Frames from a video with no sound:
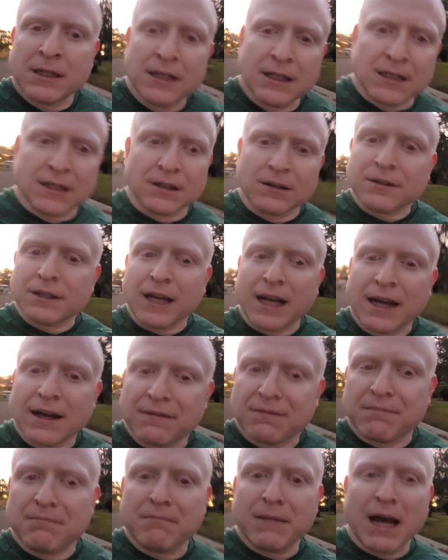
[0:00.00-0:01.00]
you know, they
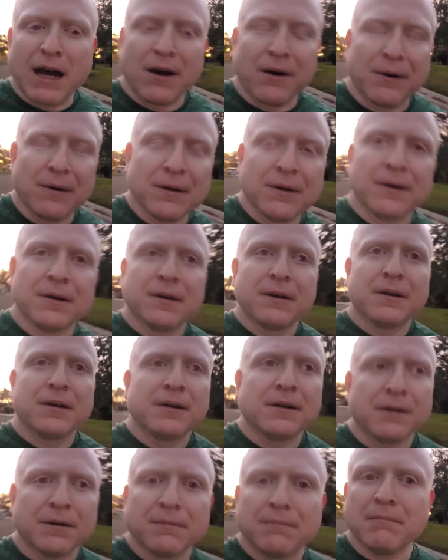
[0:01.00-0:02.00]
have mal
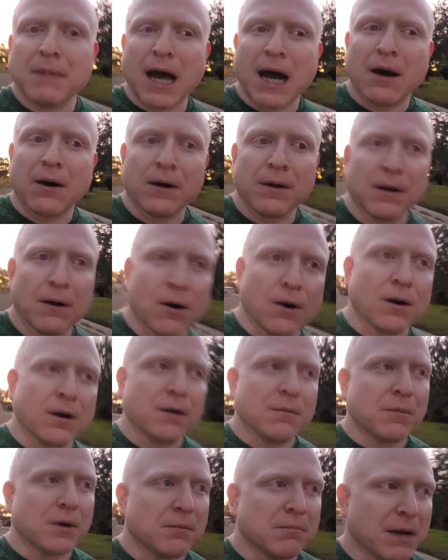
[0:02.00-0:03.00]

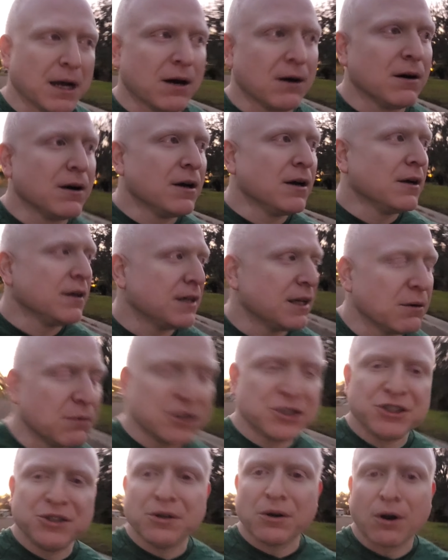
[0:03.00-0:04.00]
harm or mal, they
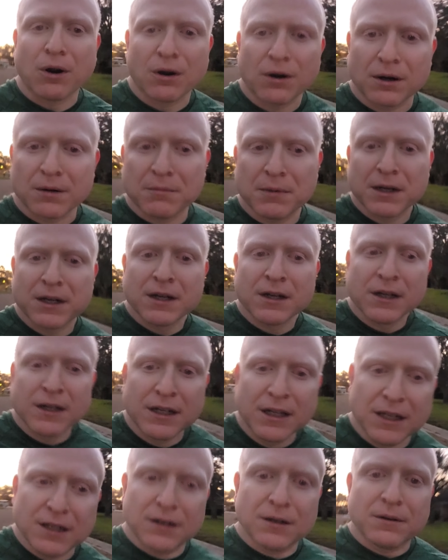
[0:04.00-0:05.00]
wish you harm.
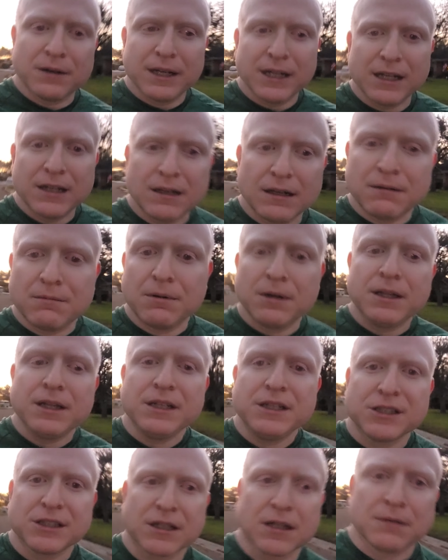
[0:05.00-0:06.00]
You know, it really
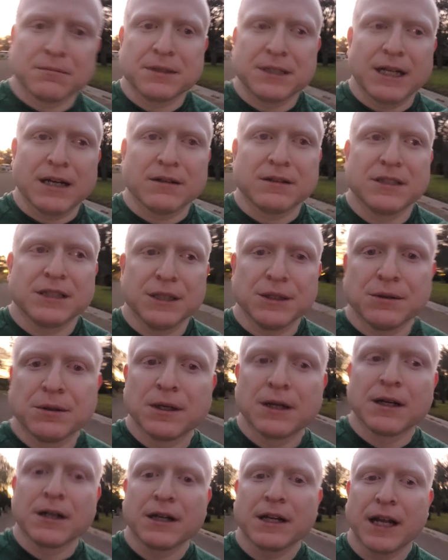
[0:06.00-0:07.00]
just comes down to,
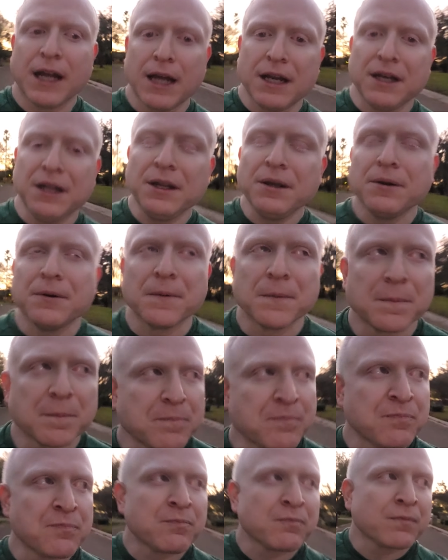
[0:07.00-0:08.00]
can you
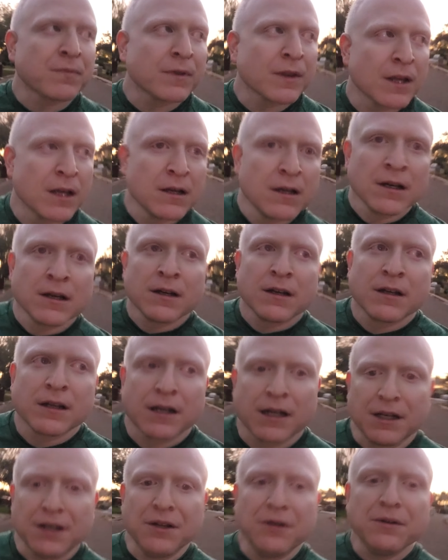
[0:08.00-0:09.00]

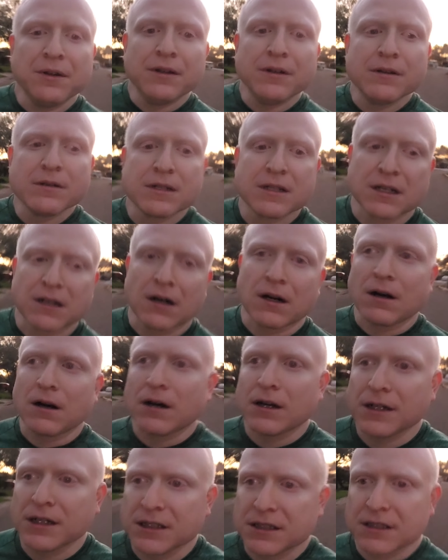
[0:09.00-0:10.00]
use an
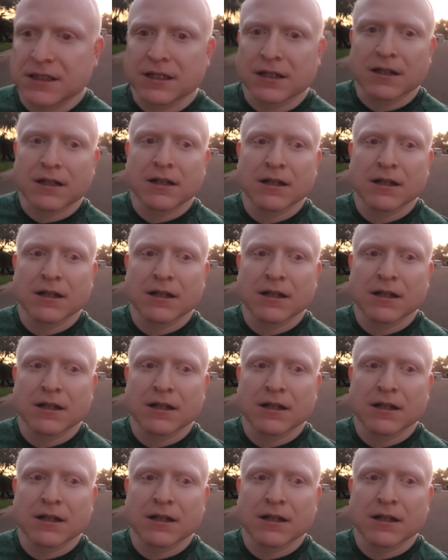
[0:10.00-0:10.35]
honest